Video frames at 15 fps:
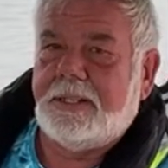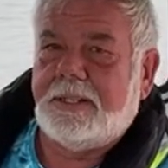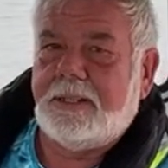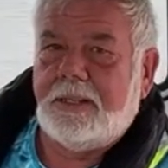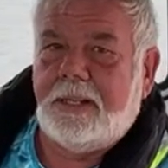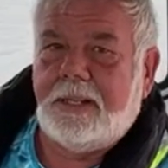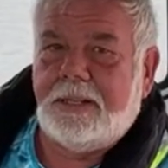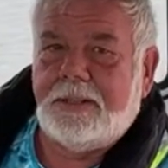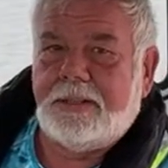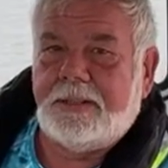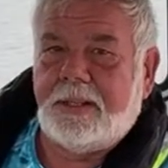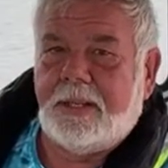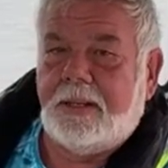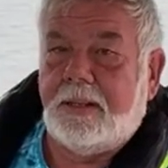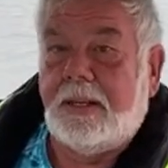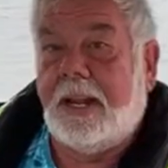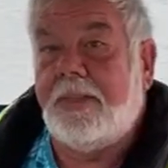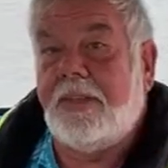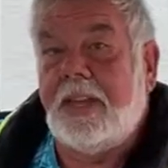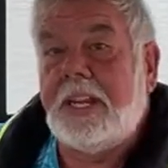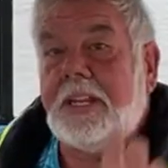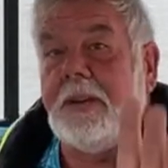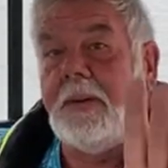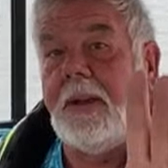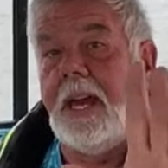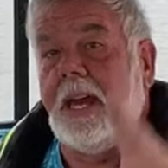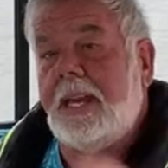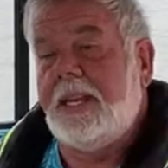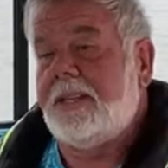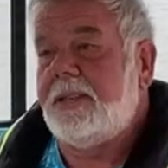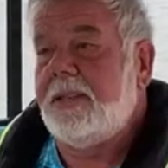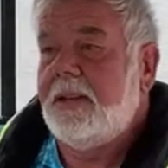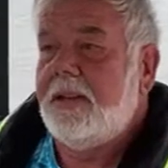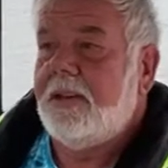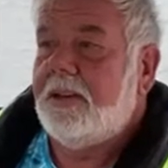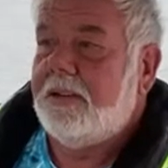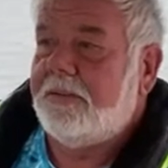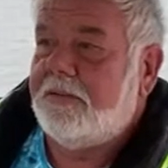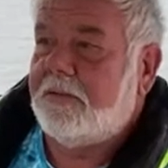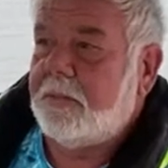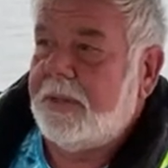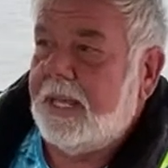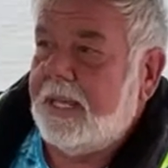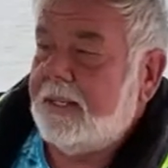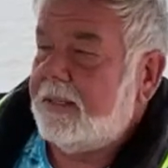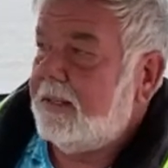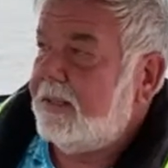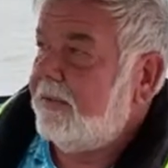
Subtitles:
It is, and I thank you guys for that